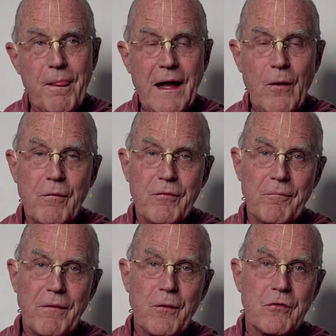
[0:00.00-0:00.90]
However,
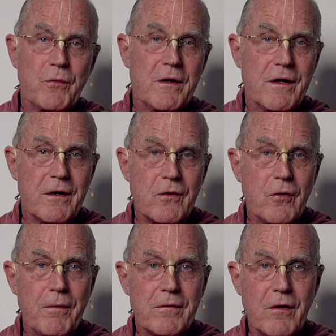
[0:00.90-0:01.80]
I was reading
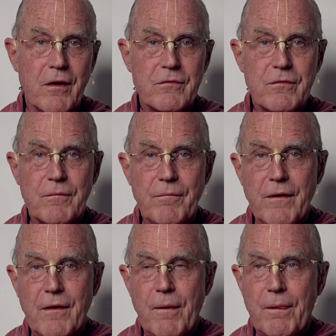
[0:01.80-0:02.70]
Kumbhan Das,
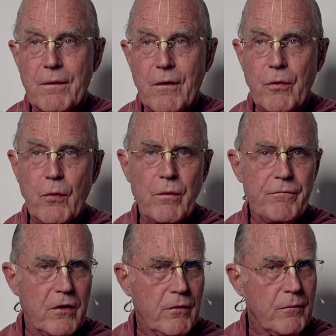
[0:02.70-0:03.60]
although a
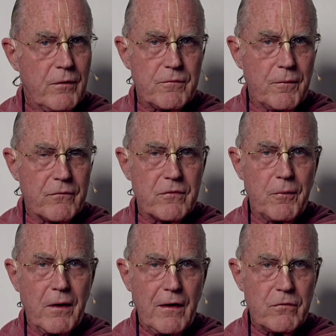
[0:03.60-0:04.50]
very
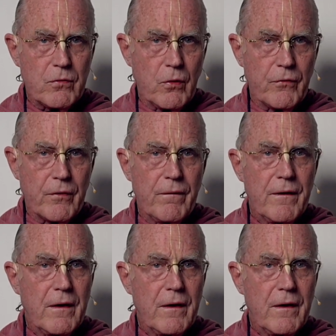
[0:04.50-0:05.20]
responsible householder,